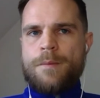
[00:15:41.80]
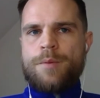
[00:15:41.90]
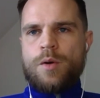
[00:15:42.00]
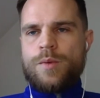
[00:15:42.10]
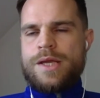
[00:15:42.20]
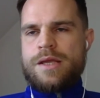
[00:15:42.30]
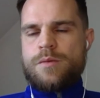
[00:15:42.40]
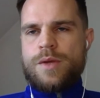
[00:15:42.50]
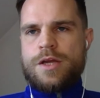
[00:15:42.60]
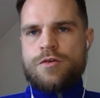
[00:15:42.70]
but
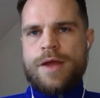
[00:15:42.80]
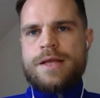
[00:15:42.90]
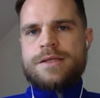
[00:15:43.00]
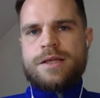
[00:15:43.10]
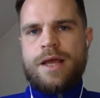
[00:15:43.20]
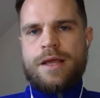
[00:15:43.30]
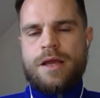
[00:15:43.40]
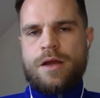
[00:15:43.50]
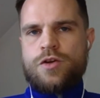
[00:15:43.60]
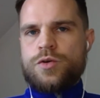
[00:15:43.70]
we created
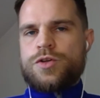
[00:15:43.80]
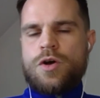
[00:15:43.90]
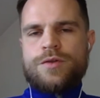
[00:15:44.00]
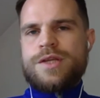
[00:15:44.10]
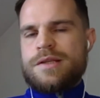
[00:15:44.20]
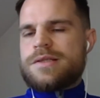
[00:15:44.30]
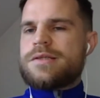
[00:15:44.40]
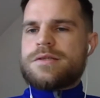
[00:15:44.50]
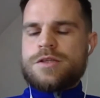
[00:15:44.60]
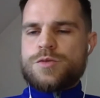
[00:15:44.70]
a good content
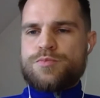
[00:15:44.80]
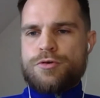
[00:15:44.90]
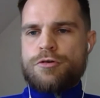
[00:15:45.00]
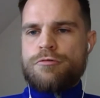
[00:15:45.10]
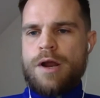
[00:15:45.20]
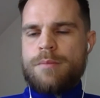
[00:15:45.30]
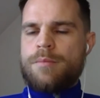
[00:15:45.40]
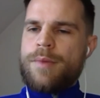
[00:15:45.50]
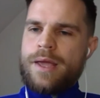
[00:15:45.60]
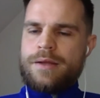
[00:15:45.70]
citizens program
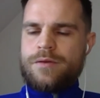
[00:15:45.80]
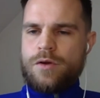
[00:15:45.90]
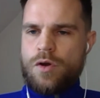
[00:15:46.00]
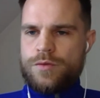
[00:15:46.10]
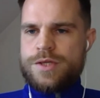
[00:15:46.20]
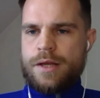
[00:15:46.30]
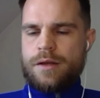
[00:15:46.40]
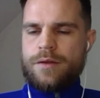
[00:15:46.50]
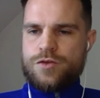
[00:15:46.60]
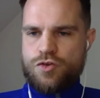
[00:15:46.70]
and made the
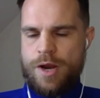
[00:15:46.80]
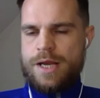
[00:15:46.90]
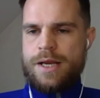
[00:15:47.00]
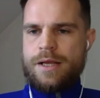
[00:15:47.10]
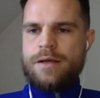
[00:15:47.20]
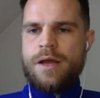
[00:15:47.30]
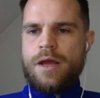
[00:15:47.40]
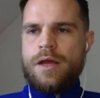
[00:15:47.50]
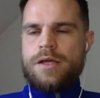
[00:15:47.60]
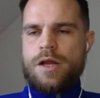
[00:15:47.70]
content and training
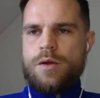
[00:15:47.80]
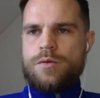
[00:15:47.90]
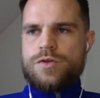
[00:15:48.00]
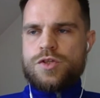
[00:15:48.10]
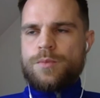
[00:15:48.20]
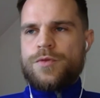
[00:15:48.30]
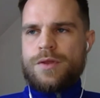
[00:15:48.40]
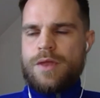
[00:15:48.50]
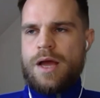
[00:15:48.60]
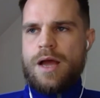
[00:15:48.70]

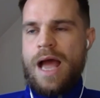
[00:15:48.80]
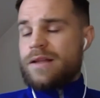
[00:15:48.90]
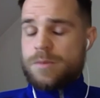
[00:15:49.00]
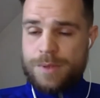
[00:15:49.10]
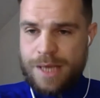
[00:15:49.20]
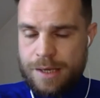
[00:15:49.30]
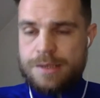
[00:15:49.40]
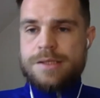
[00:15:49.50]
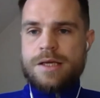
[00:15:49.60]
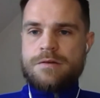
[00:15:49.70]
something that had to be taken
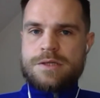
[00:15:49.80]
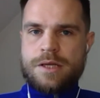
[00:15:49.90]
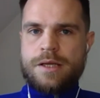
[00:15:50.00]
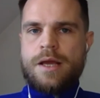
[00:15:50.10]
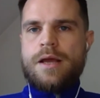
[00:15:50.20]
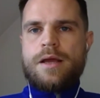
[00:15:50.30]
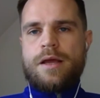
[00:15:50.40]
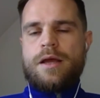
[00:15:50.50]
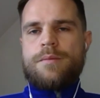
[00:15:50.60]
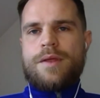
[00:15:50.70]
seriously.
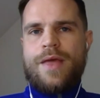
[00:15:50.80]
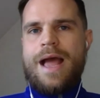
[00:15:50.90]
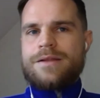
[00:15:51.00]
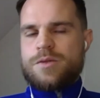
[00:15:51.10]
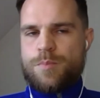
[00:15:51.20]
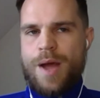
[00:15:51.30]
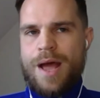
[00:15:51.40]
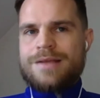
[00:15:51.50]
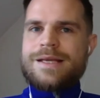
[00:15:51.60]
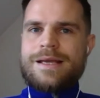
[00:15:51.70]
They had to
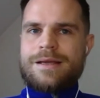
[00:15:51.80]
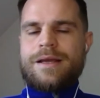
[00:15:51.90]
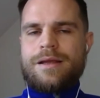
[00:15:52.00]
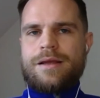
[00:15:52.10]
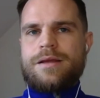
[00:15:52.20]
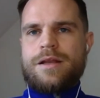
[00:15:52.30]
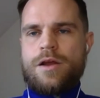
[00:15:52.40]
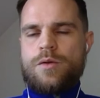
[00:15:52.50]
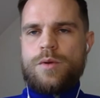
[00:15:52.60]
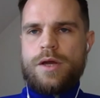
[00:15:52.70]
pass it,
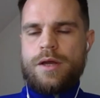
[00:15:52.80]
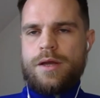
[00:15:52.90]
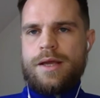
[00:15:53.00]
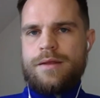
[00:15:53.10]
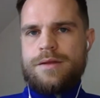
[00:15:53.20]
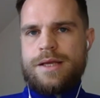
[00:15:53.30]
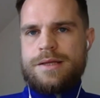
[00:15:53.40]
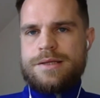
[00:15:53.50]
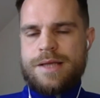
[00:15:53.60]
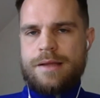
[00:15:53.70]
in
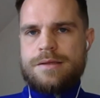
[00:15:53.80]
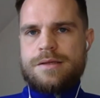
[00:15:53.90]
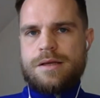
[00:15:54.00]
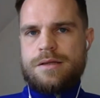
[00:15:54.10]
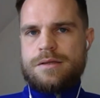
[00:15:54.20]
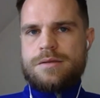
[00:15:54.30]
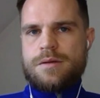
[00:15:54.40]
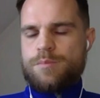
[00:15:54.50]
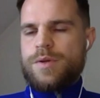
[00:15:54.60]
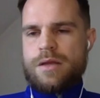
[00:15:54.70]
a sense,
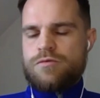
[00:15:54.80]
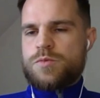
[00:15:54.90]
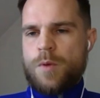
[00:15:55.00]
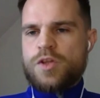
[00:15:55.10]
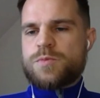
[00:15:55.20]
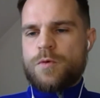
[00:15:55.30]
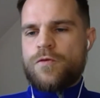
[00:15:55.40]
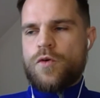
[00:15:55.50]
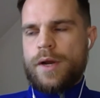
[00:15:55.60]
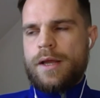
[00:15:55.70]
and be responsible
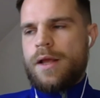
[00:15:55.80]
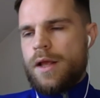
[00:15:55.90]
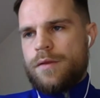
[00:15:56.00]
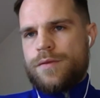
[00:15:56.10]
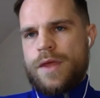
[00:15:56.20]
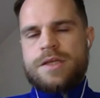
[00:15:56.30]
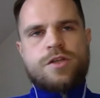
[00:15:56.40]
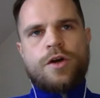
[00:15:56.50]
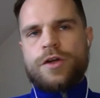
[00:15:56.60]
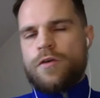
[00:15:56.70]
for it. They
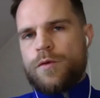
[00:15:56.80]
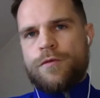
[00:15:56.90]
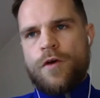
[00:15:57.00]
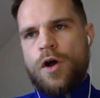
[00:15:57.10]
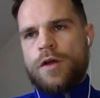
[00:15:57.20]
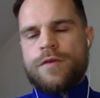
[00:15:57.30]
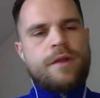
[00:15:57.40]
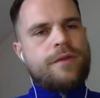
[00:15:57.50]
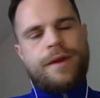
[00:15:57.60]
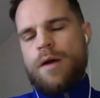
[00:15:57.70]
started off with 5.
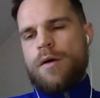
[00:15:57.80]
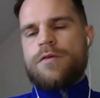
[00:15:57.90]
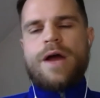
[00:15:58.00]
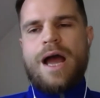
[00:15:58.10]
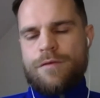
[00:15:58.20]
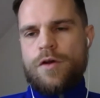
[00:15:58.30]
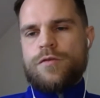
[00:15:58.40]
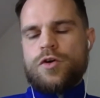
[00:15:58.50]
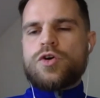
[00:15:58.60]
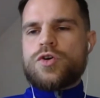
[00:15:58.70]
They now have
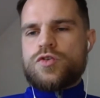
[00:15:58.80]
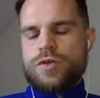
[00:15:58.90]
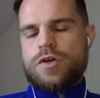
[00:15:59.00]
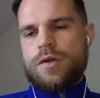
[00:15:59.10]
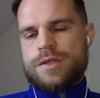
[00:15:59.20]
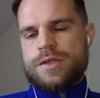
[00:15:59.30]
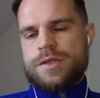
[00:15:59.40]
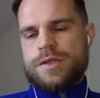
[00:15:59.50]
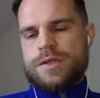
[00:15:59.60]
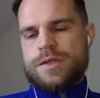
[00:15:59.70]
over 100 content
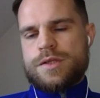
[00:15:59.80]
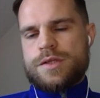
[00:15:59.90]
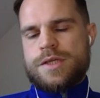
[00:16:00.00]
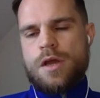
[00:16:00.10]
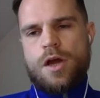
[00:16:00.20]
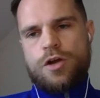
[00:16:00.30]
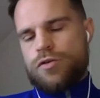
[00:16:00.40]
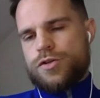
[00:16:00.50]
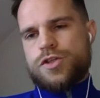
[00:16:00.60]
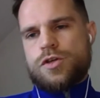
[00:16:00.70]
editors
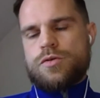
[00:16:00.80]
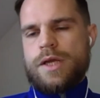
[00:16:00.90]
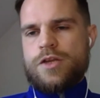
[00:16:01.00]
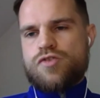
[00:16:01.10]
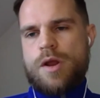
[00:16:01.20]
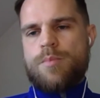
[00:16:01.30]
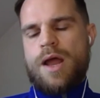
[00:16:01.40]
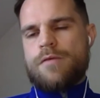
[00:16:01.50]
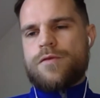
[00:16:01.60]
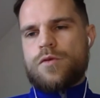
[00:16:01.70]
across 2 internet
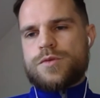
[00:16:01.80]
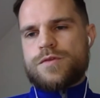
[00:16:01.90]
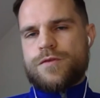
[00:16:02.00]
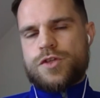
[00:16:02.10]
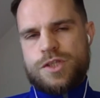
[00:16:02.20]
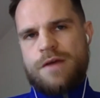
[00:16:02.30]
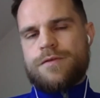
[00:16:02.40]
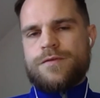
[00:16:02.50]
platforms for staff